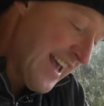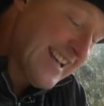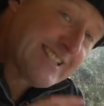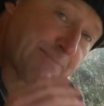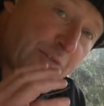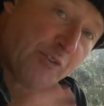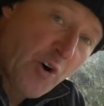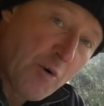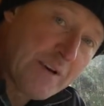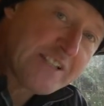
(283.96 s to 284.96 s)
is the
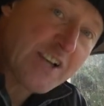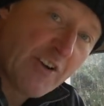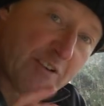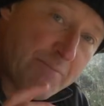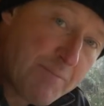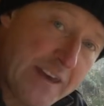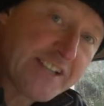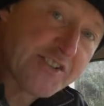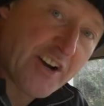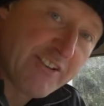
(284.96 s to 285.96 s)
performance of a
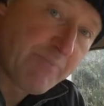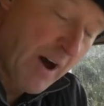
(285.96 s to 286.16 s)
mid-drive